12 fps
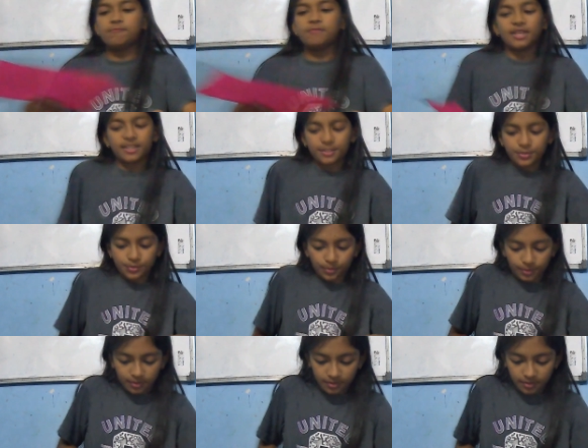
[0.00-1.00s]
Mine is too
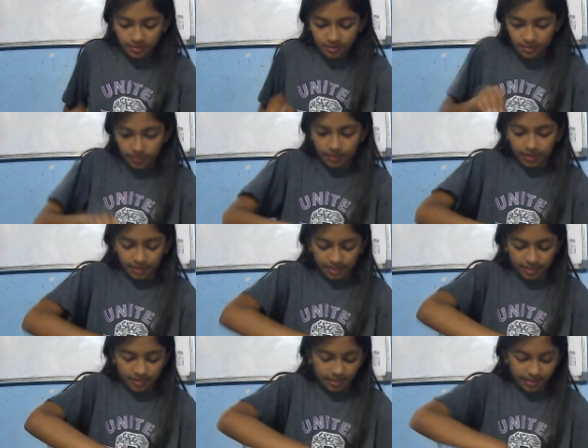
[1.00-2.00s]
long, so I
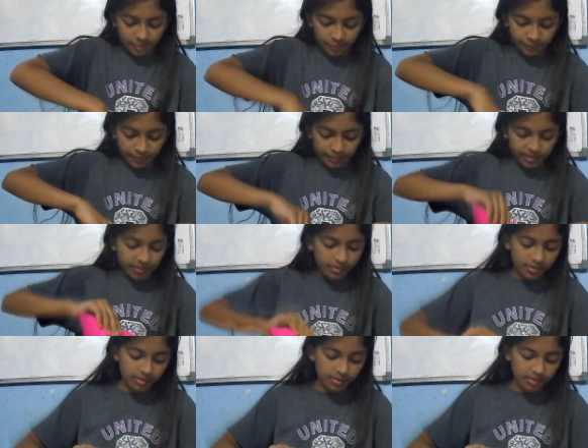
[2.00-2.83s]
just cut off a bit.